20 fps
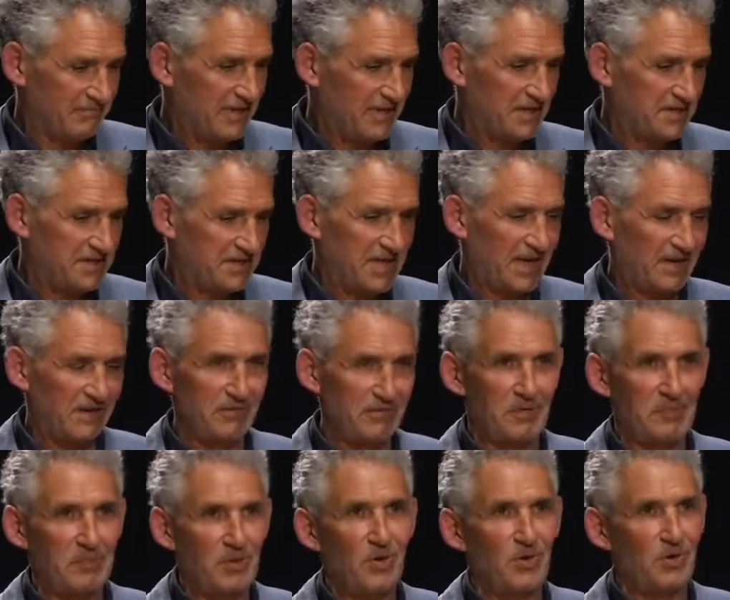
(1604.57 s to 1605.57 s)
necessarily
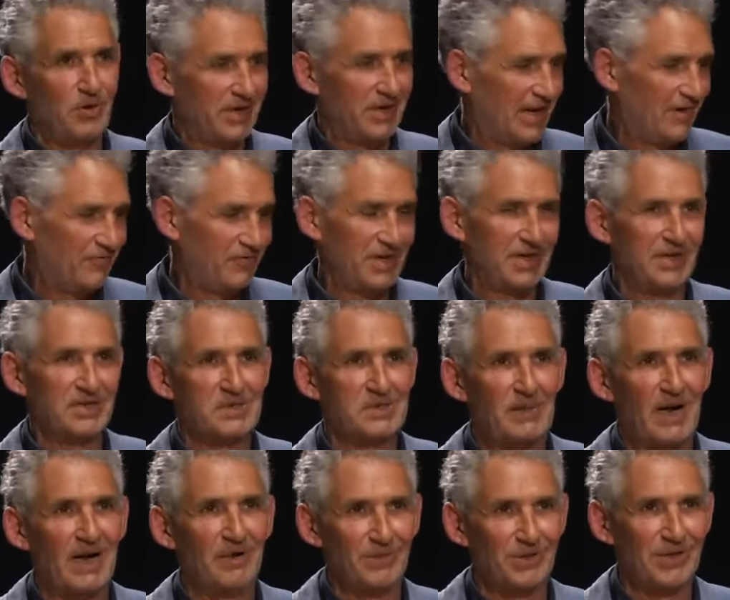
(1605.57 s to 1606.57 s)
report every
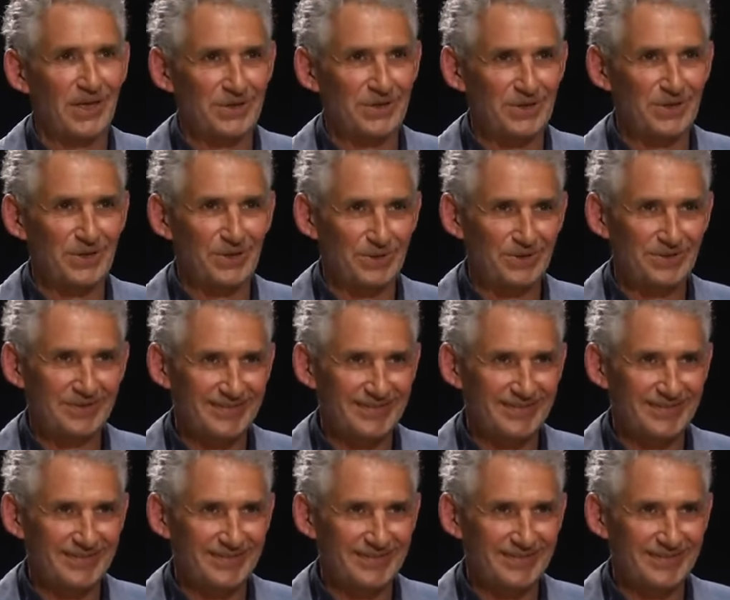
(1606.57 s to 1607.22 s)
experiment they do.